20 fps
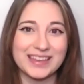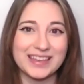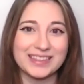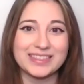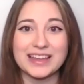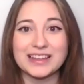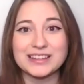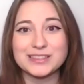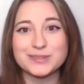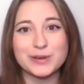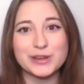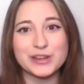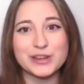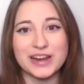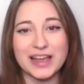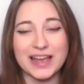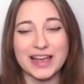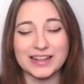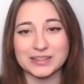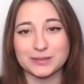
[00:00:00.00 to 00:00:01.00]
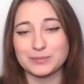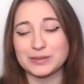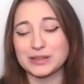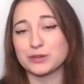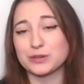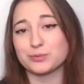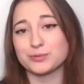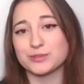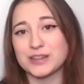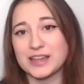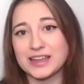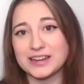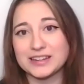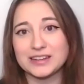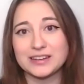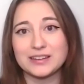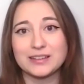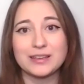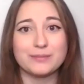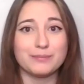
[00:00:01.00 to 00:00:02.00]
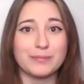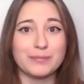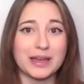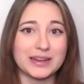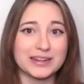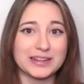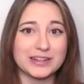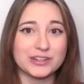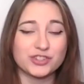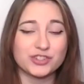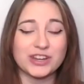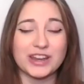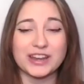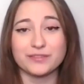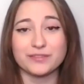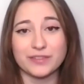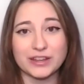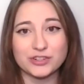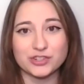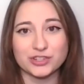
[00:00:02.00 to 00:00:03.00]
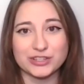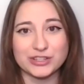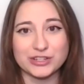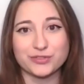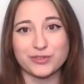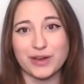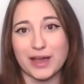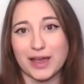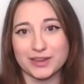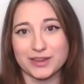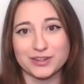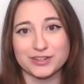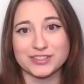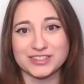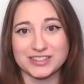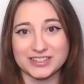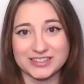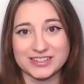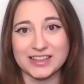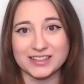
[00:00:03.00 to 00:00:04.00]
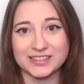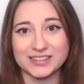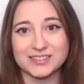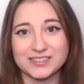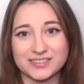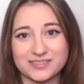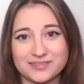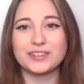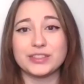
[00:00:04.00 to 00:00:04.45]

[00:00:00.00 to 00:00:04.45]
That's where your ads can be created, managed, and eventually track your success.